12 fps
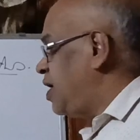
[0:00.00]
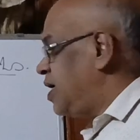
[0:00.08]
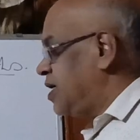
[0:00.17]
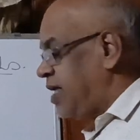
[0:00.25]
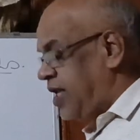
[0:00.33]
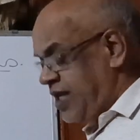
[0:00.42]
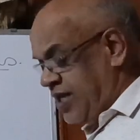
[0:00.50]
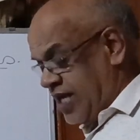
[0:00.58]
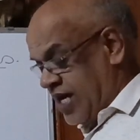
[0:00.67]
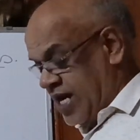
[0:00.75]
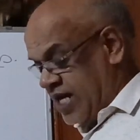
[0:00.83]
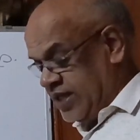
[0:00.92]
occurring
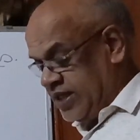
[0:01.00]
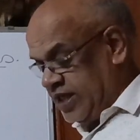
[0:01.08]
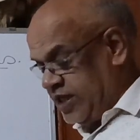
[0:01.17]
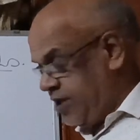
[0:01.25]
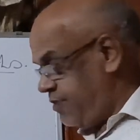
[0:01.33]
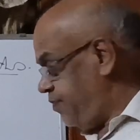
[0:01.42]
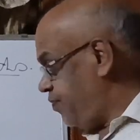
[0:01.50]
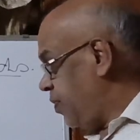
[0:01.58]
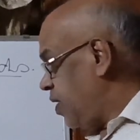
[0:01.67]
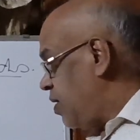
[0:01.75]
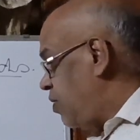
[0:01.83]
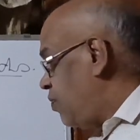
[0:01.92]
acids.
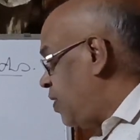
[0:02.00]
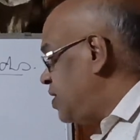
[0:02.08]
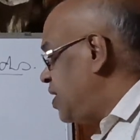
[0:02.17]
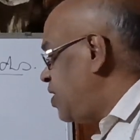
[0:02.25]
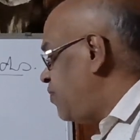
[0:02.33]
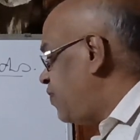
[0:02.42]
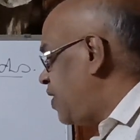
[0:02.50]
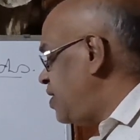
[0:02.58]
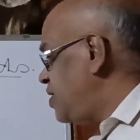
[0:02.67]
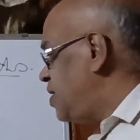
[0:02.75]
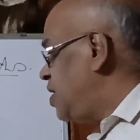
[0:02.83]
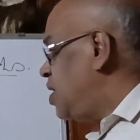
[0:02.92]
What are difference?